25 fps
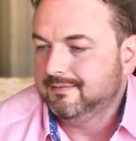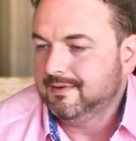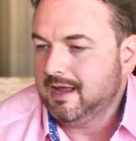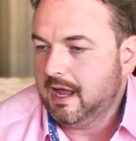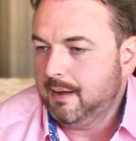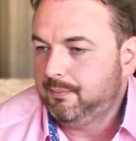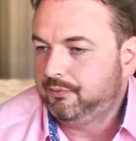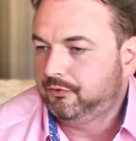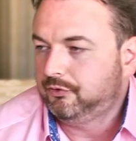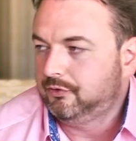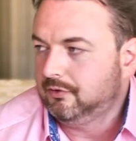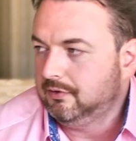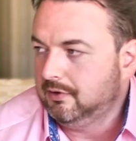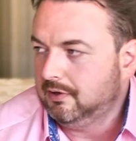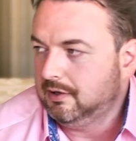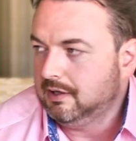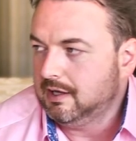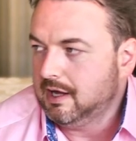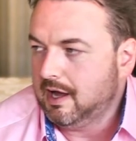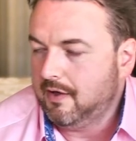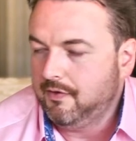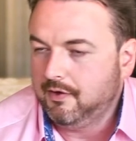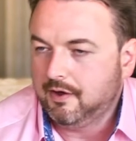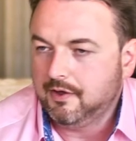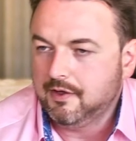Absolutely.
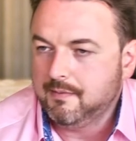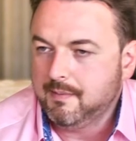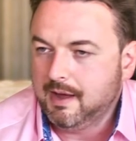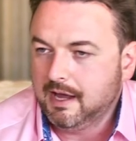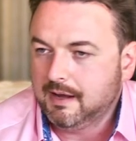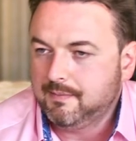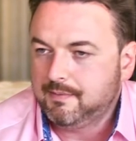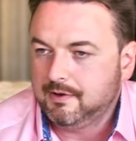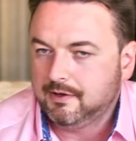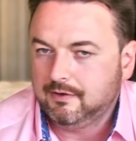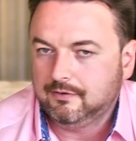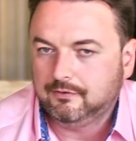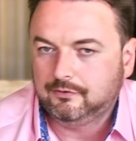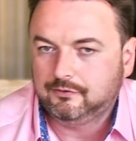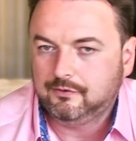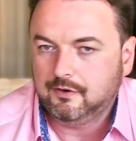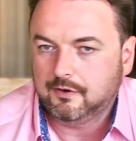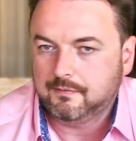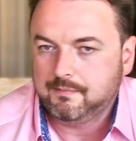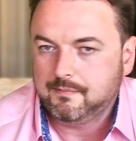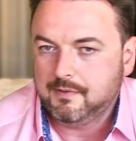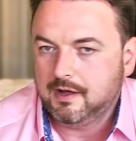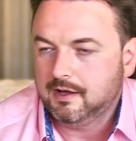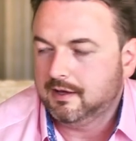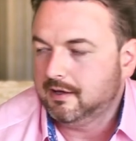Are they going to make money in the
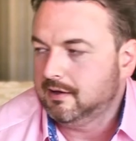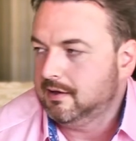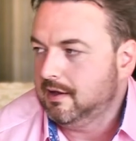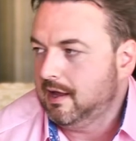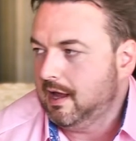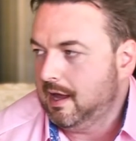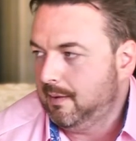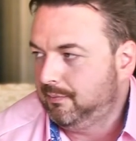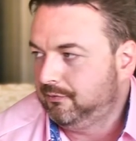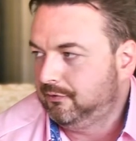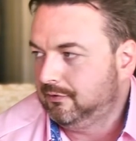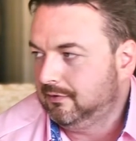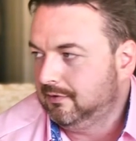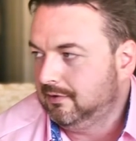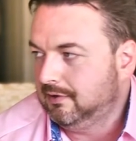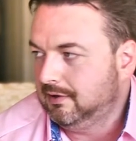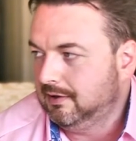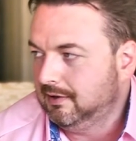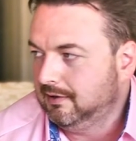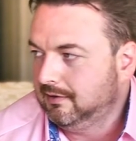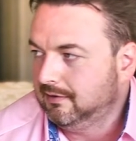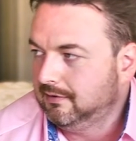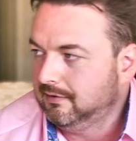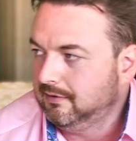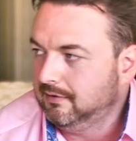stock market?
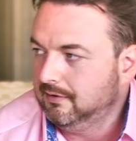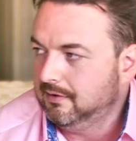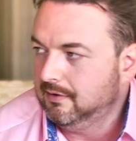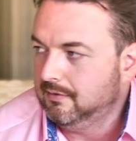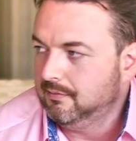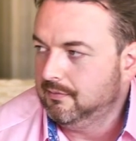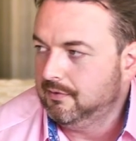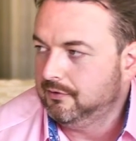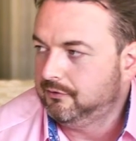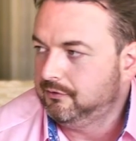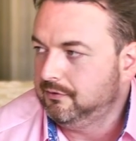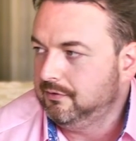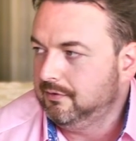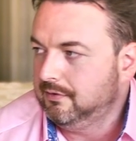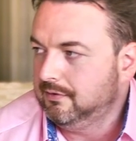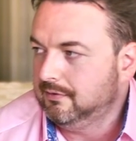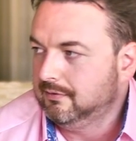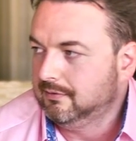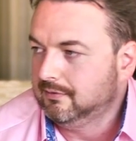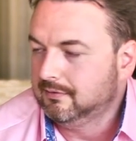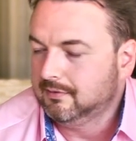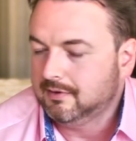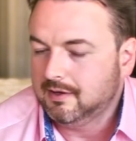Absolutely. Yep. You know, what's new?